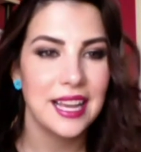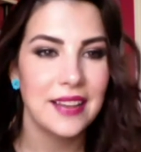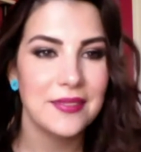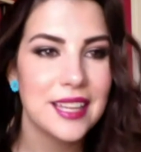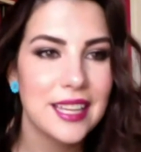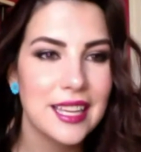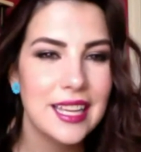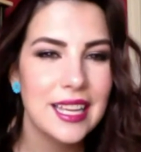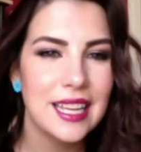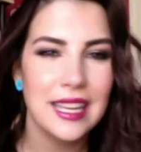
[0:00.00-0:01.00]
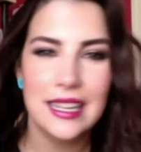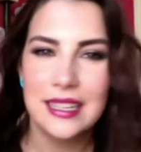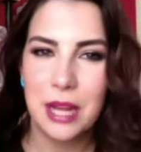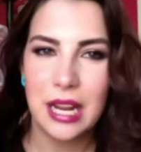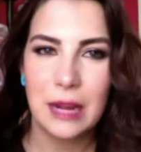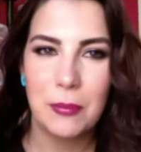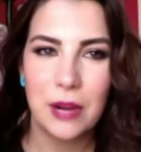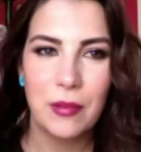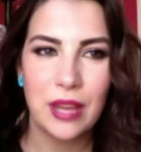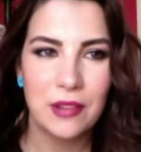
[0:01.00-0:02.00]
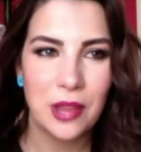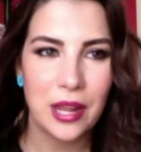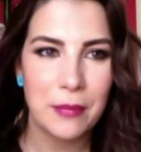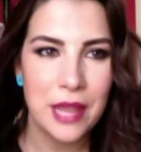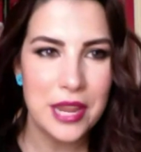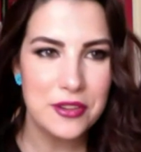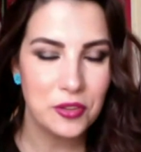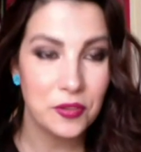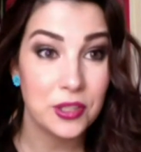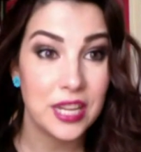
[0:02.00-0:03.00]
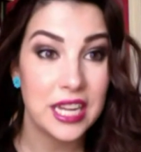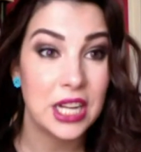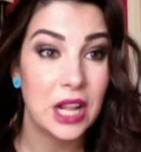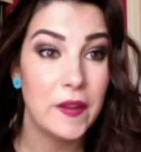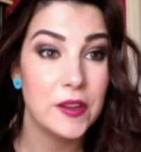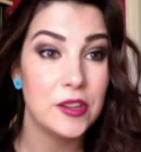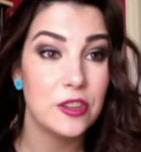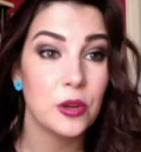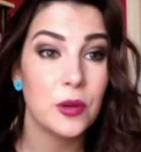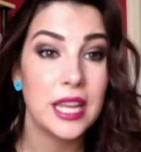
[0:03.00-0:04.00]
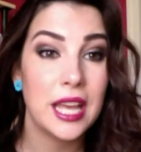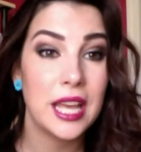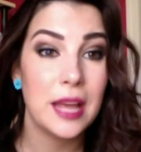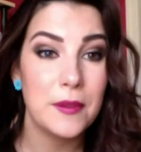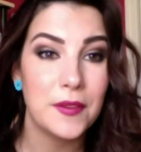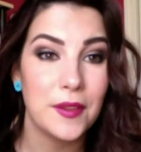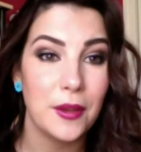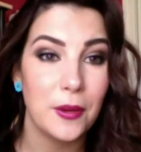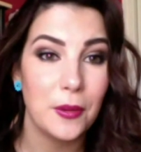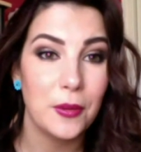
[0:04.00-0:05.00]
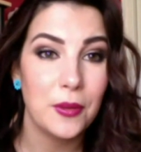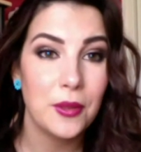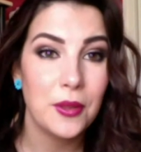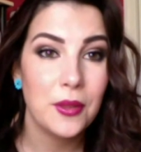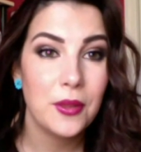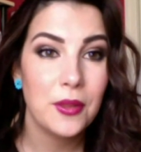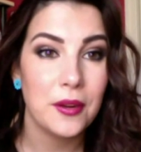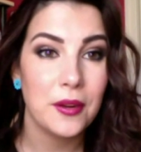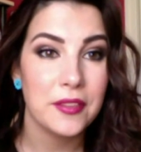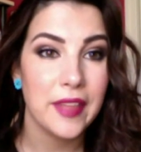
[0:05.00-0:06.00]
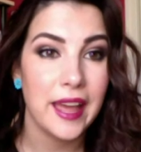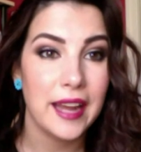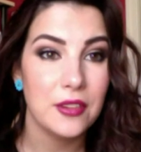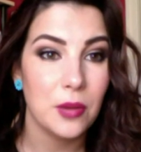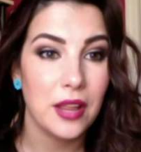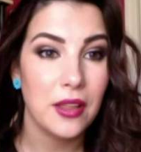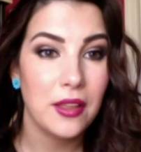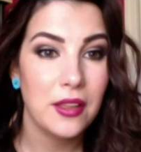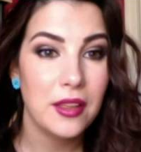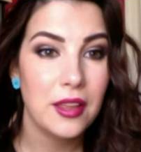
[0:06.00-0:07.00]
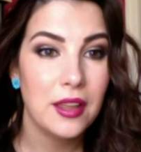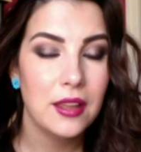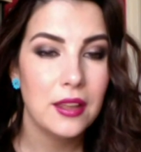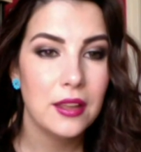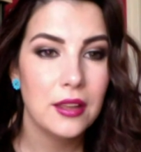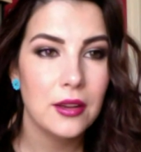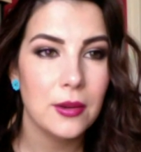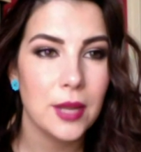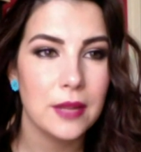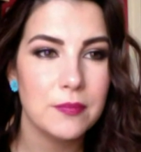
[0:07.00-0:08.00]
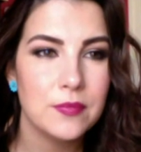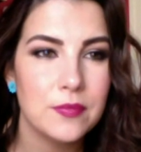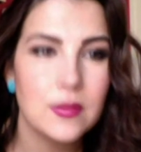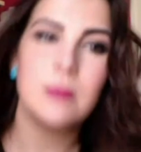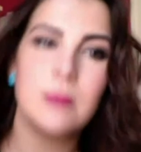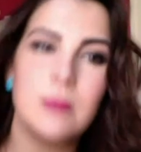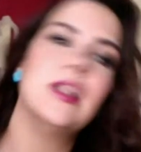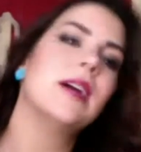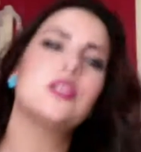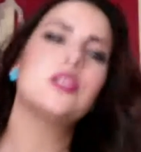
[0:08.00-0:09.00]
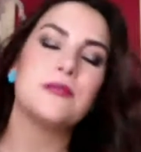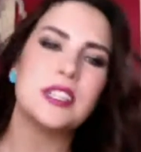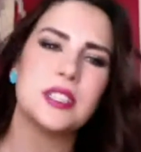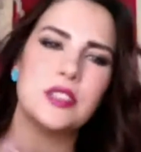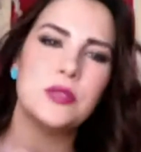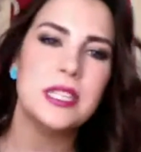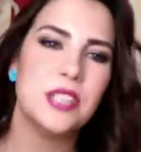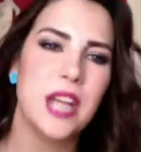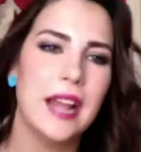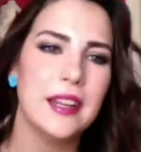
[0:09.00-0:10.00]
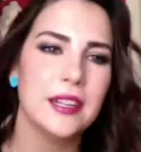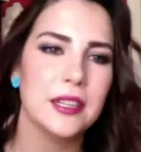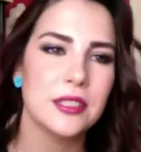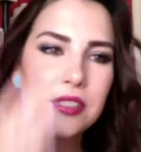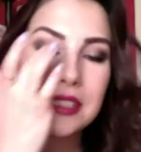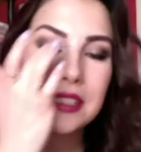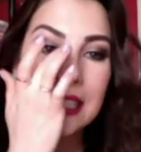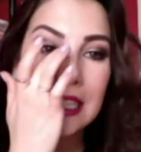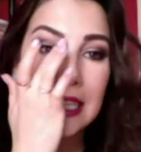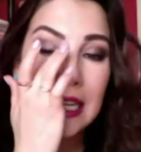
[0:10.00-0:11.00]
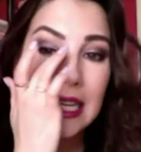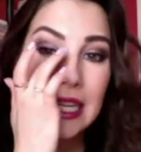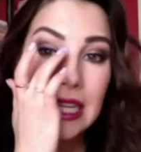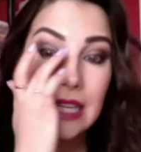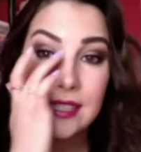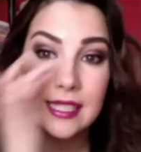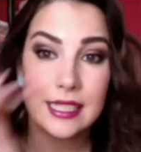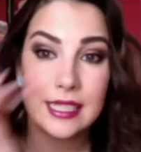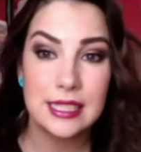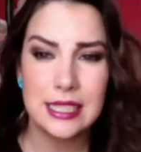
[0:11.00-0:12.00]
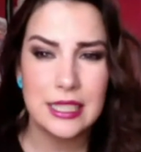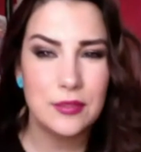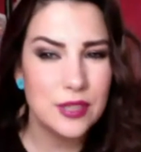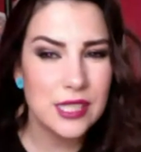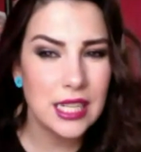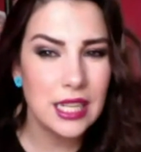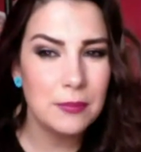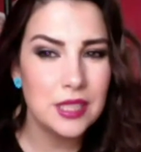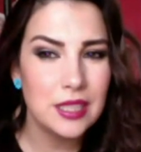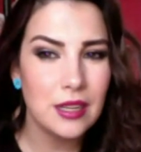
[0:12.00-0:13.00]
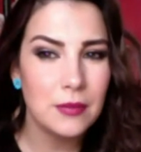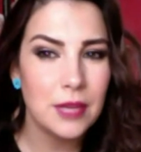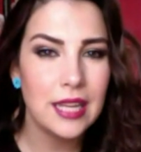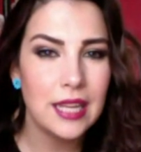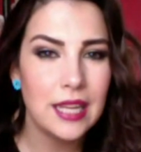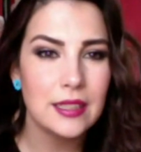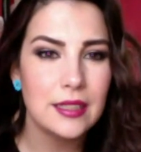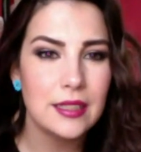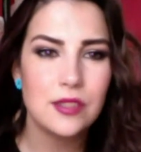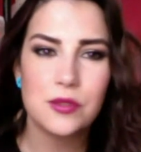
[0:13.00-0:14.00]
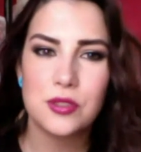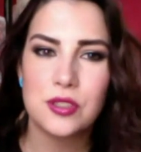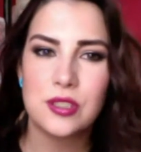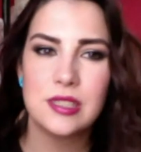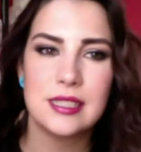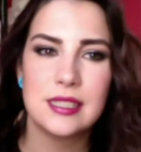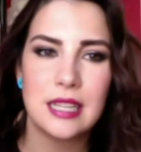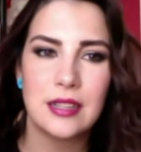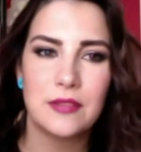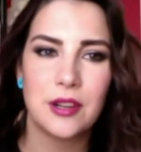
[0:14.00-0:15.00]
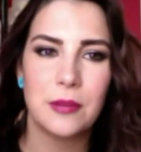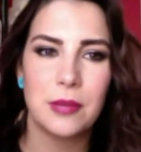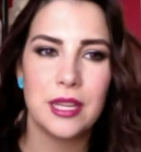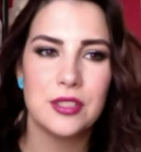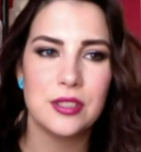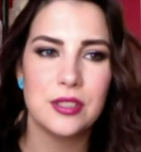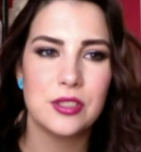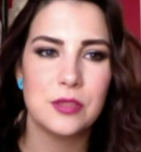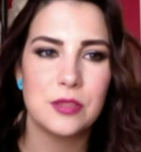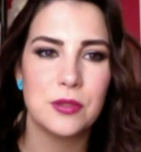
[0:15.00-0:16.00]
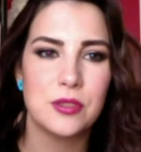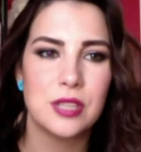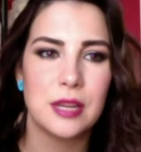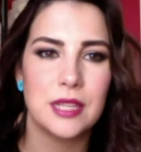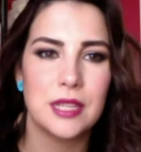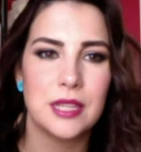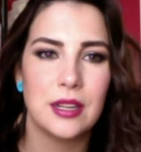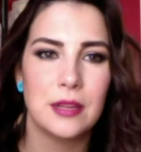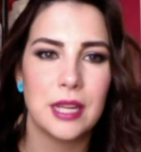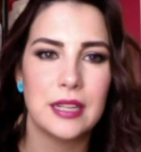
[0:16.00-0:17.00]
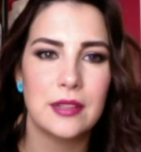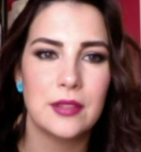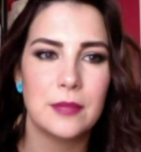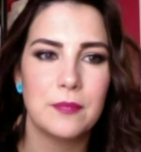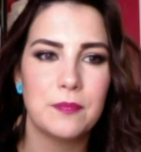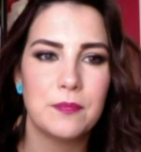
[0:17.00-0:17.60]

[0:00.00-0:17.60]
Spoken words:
yeah. And I'm not going to probably have a lot of patience for technology screwing up, so there's that as well. Okay. I'm just refreshing the tweet chat here just to see if it's going to update automatically. It said on the front page that this is supposed to update automatically.